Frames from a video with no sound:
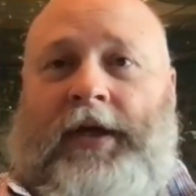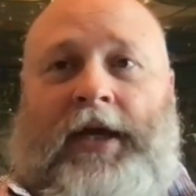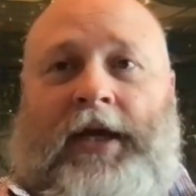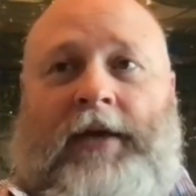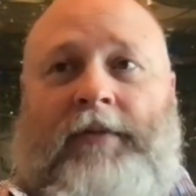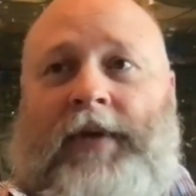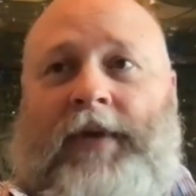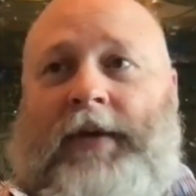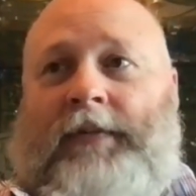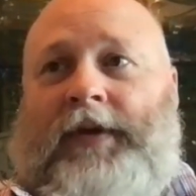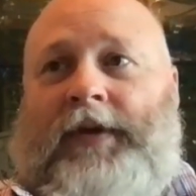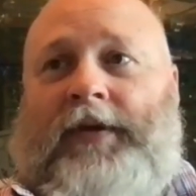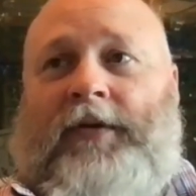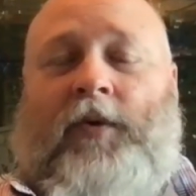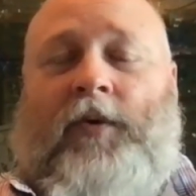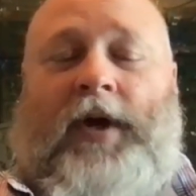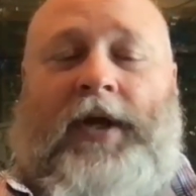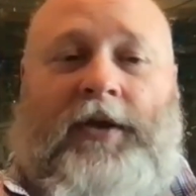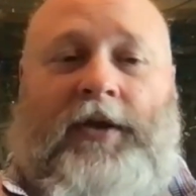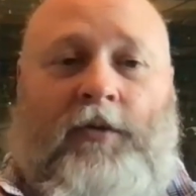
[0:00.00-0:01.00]
It may be the
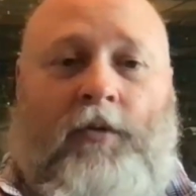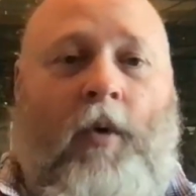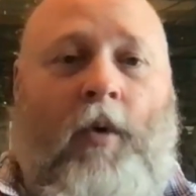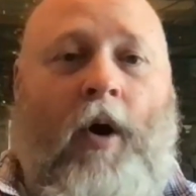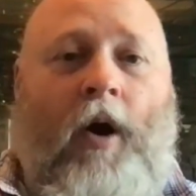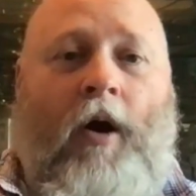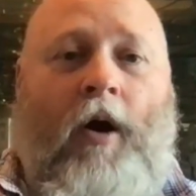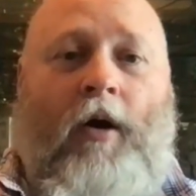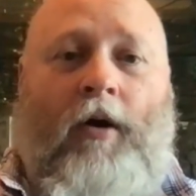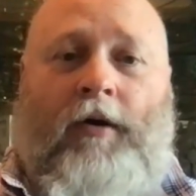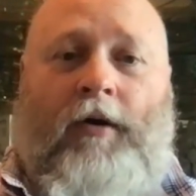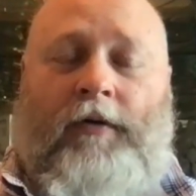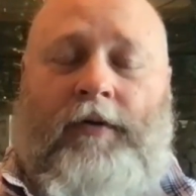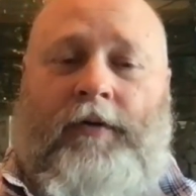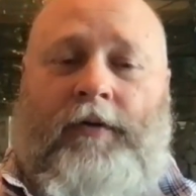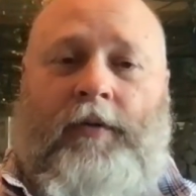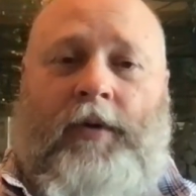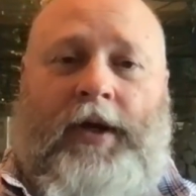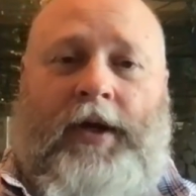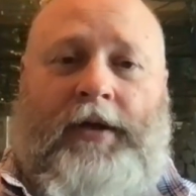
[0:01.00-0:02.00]
way you walk, or
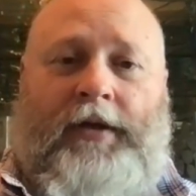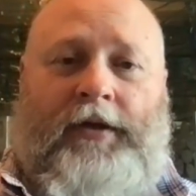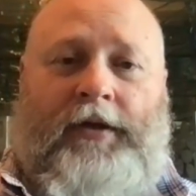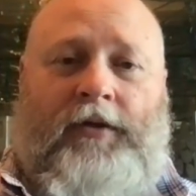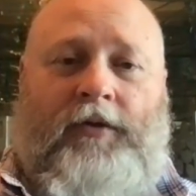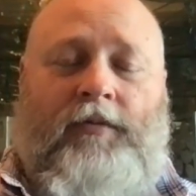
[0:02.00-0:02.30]
the way that